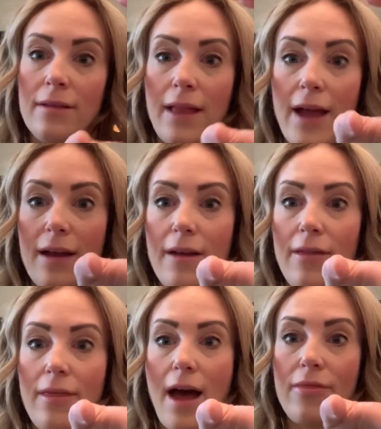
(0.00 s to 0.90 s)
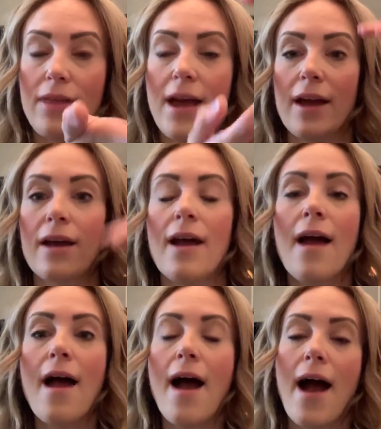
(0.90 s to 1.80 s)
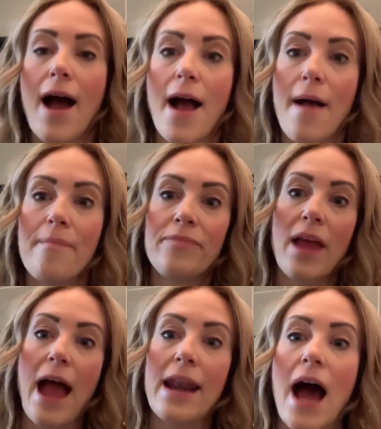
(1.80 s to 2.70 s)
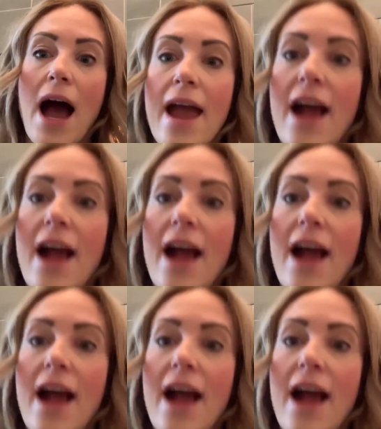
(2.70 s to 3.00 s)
like that thick. And I